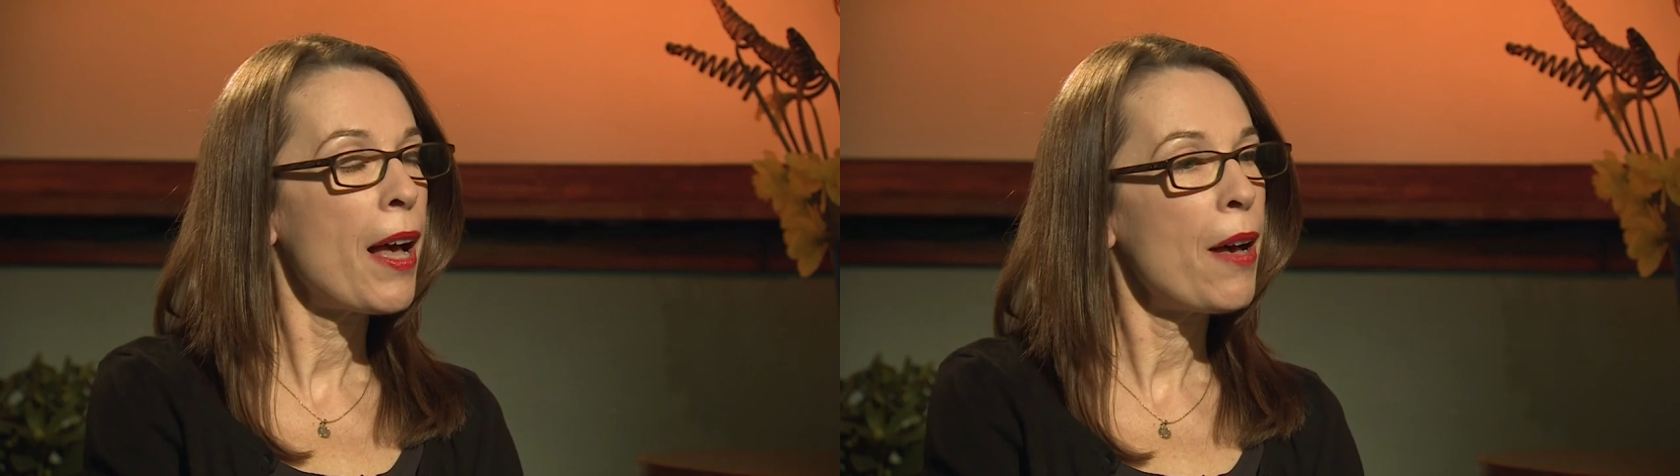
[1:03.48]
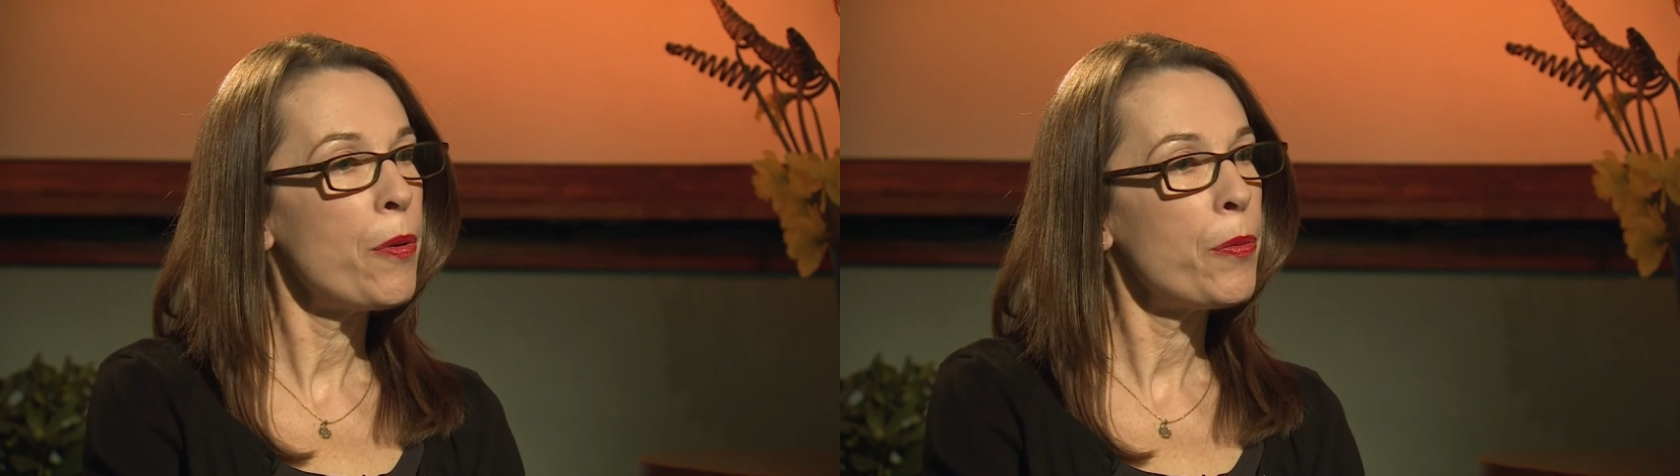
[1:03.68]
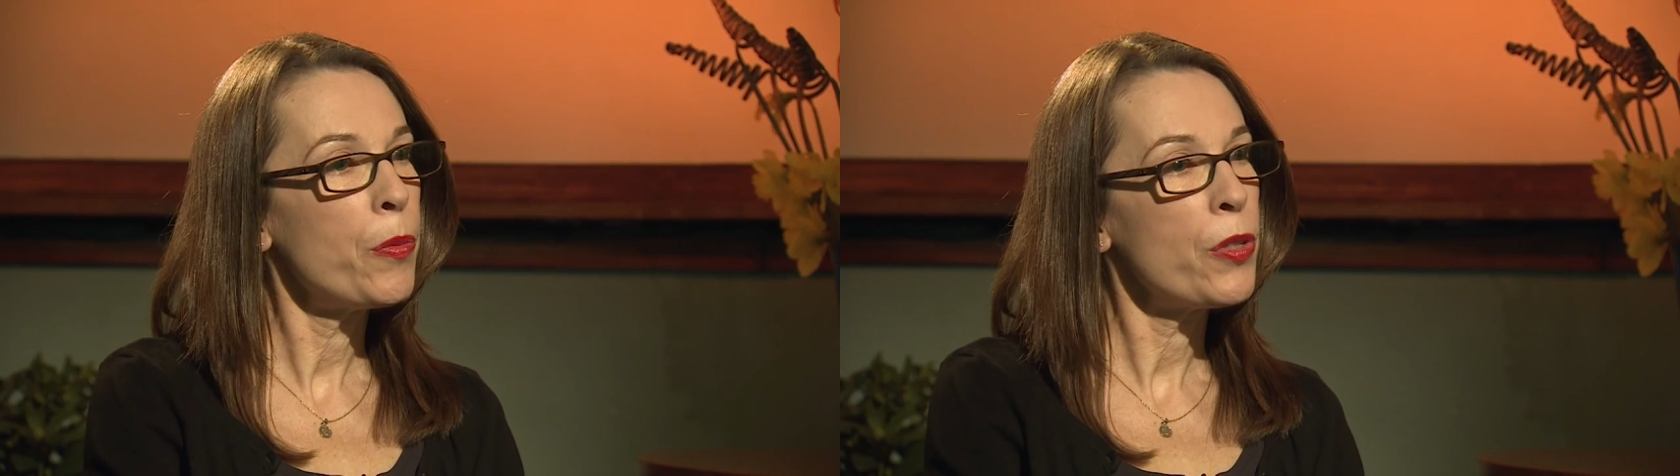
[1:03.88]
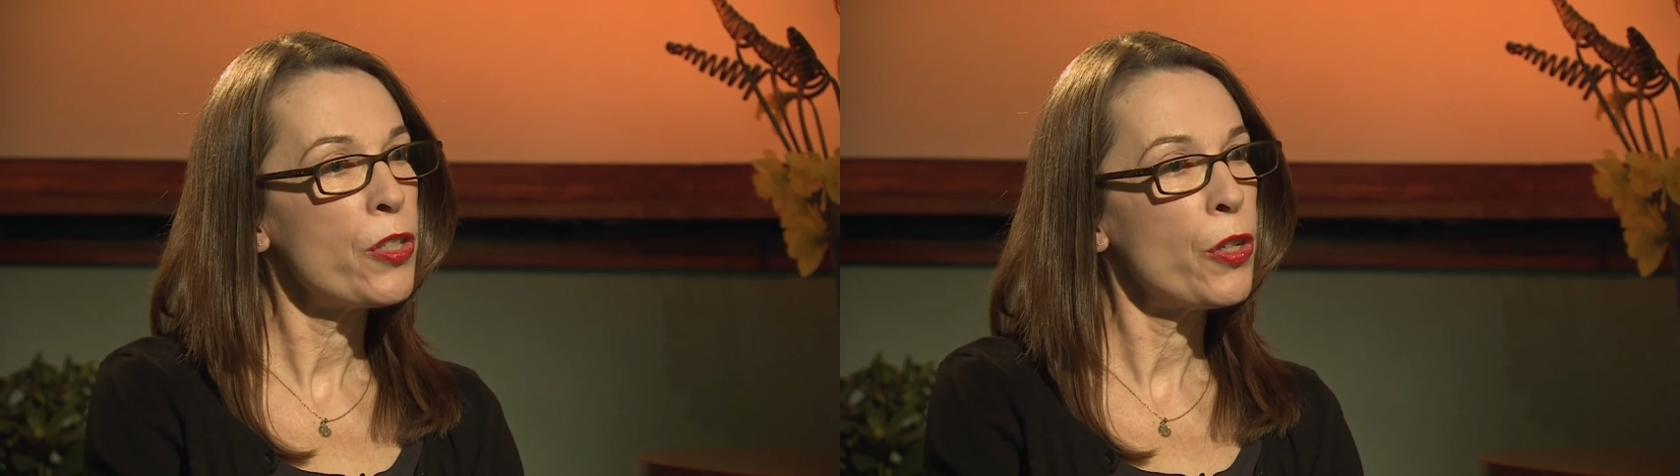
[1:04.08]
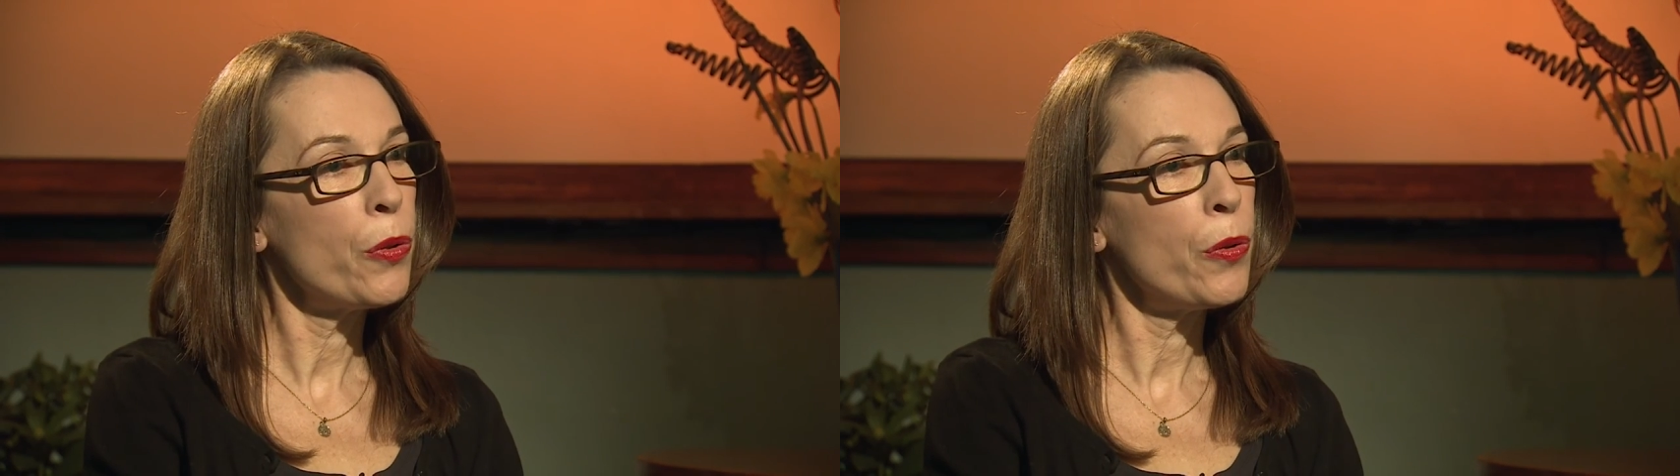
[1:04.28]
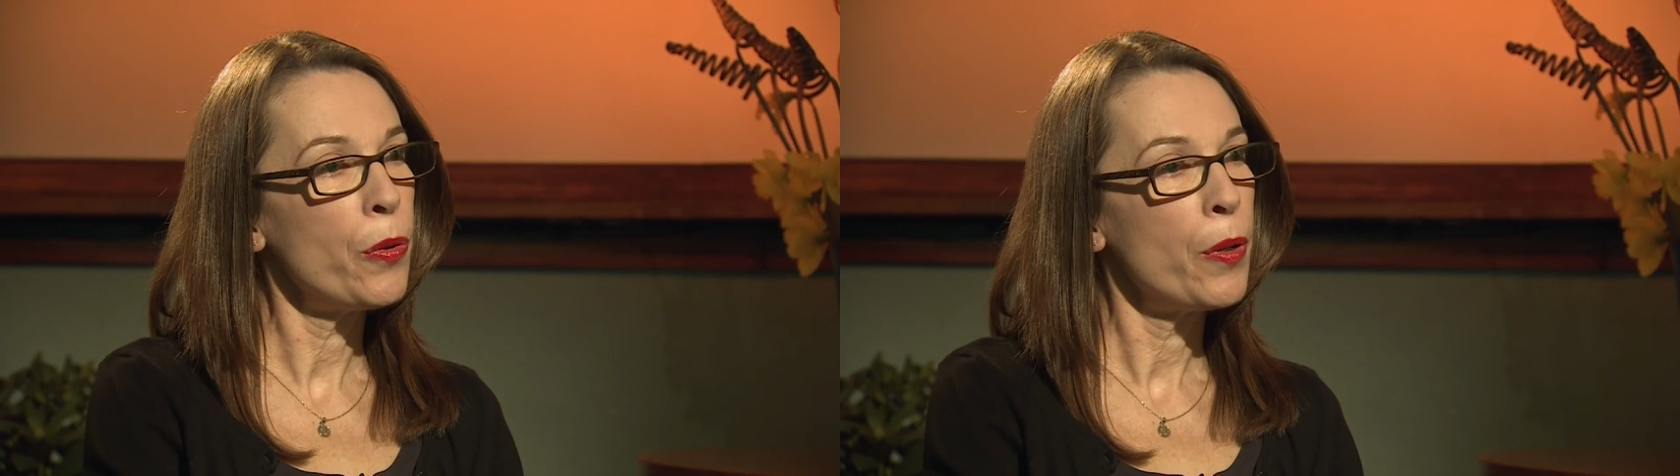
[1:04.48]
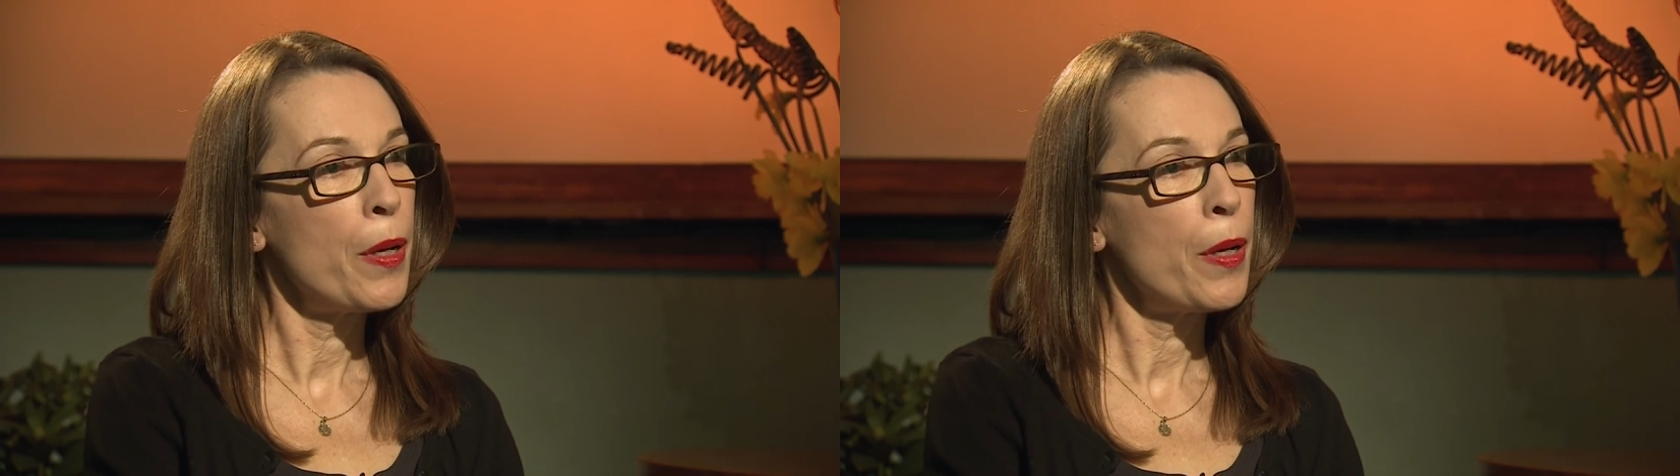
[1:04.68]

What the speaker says: How was your